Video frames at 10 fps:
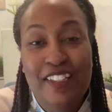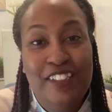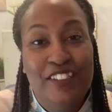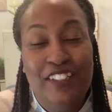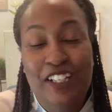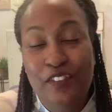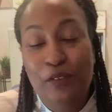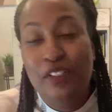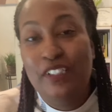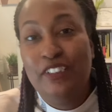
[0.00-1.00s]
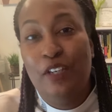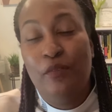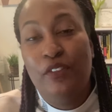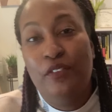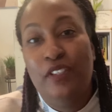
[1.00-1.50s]
So that's what I wanted to share
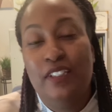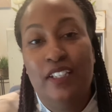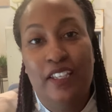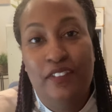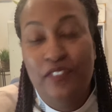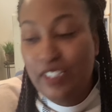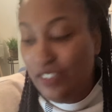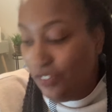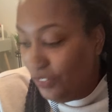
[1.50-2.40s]
with you in today's video.